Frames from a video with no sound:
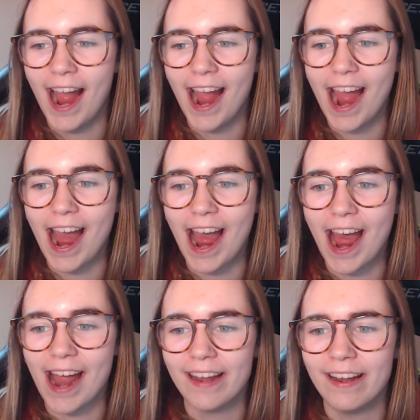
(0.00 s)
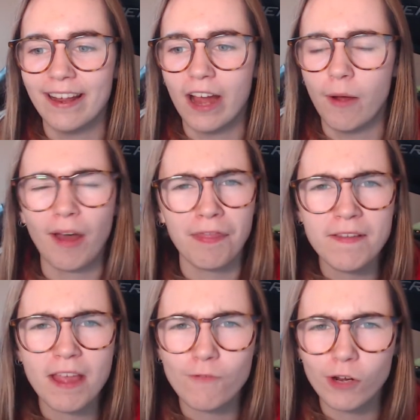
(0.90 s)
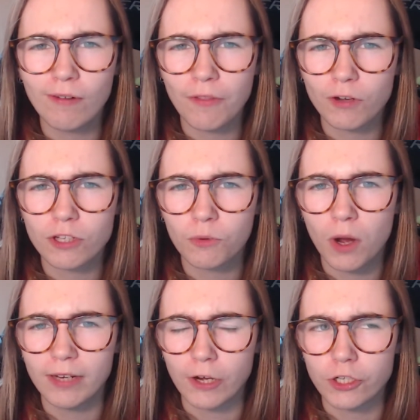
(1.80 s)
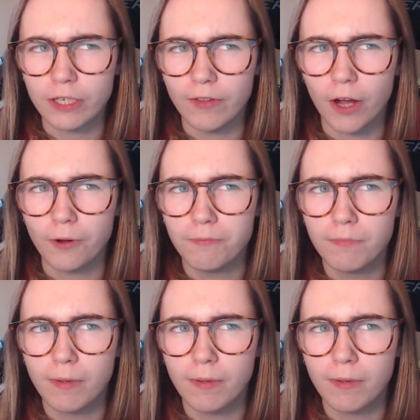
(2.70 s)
And I think they've got it around the rest of the world actually though.